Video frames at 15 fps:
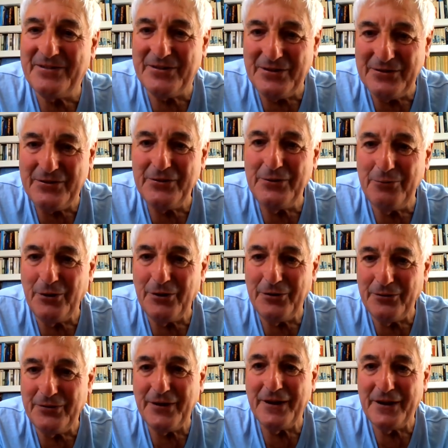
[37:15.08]
to do what
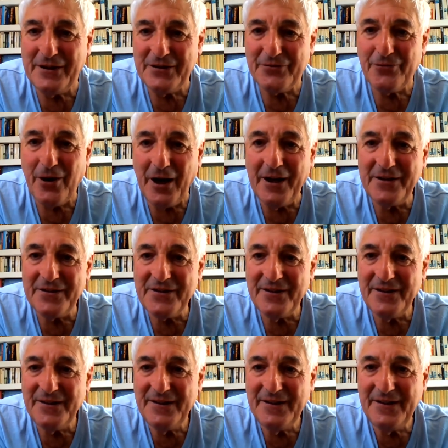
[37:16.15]
you think is right,
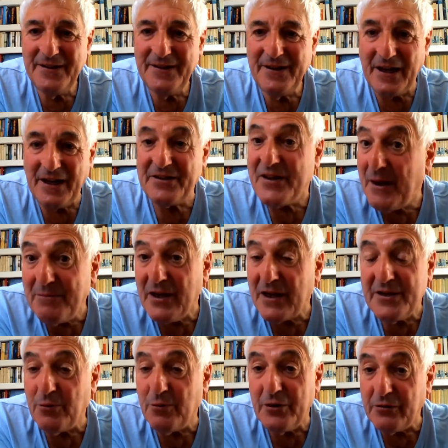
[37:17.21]
and
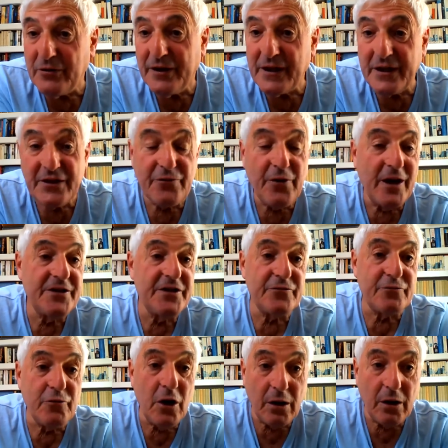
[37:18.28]
sometimes what you think is right is
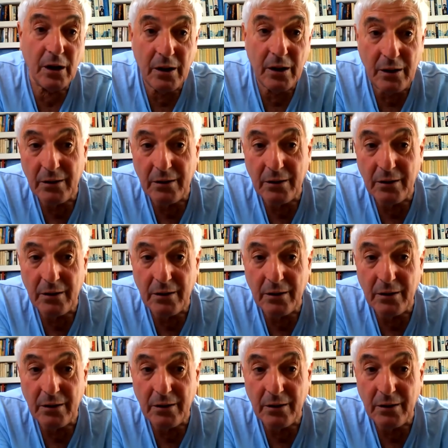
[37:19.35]
wrong.